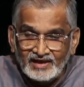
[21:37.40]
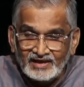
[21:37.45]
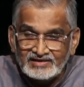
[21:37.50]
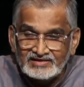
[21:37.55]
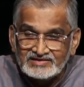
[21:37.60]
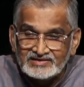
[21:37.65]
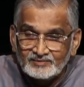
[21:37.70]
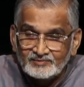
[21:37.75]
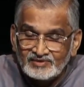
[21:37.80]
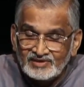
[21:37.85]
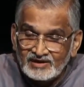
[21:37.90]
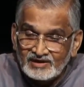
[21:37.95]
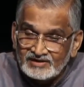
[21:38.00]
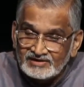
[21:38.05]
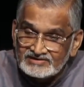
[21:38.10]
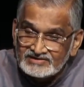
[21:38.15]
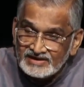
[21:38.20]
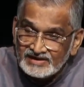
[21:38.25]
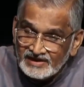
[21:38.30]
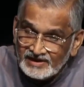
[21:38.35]
And
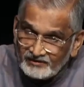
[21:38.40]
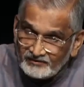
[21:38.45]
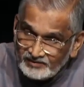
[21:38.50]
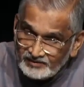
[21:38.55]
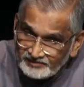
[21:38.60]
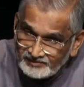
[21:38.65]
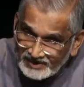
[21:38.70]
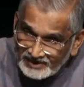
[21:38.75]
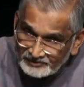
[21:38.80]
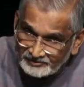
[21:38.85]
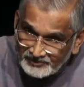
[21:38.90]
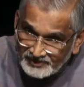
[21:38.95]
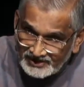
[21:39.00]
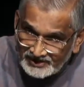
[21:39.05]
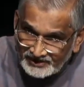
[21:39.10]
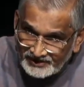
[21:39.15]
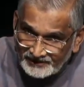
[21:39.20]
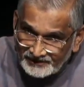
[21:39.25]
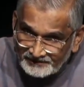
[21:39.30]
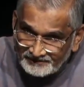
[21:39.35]
Jamnalalji gave him that money.